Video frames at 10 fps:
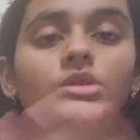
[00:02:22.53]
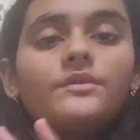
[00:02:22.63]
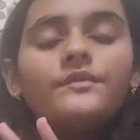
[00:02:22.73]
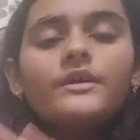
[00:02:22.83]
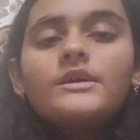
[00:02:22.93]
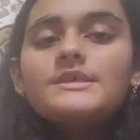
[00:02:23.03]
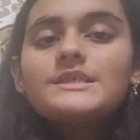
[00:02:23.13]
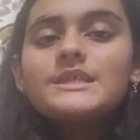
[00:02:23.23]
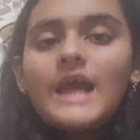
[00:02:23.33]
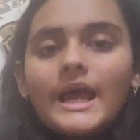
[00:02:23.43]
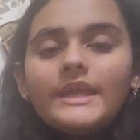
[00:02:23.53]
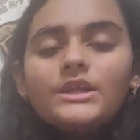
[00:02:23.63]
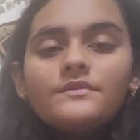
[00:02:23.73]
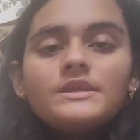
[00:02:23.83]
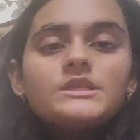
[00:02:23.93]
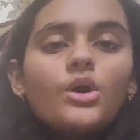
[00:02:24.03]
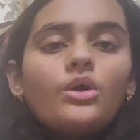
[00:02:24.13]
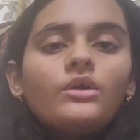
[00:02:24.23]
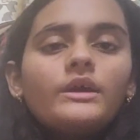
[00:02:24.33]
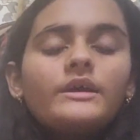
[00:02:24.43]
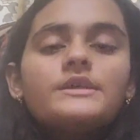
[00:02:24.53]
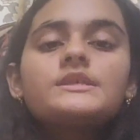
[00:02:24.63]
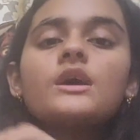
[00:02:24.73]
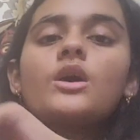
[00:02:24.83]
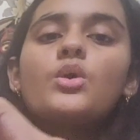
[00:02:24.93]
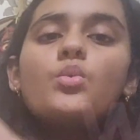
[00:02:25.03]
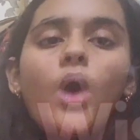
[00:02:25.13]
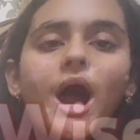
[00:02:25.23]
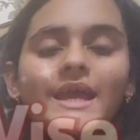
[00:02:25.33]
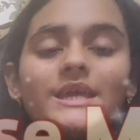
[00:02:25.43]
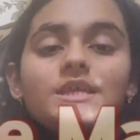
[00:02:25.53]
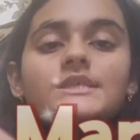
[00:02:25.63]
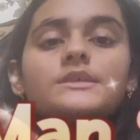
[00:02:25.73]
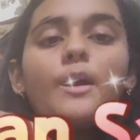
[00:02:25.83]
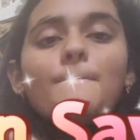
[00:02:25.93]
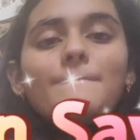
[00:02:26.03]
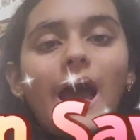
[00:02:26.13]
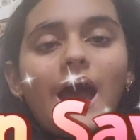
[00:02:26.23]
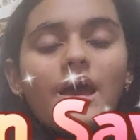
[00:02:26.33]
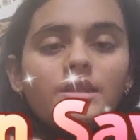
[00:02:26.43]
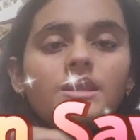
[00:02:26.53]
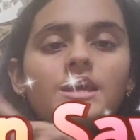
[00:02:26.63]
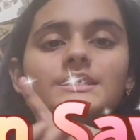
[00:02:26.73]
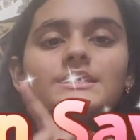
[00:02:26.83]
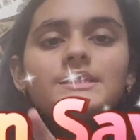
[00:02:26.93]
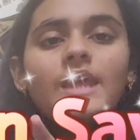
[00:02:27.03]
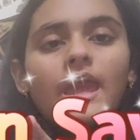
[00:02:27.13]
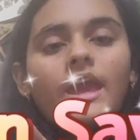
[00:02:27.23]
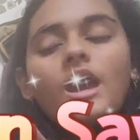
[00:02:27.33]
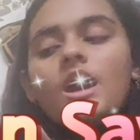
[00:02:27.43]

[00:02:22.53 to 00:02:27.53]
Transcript: So the first line of the song is wise man say.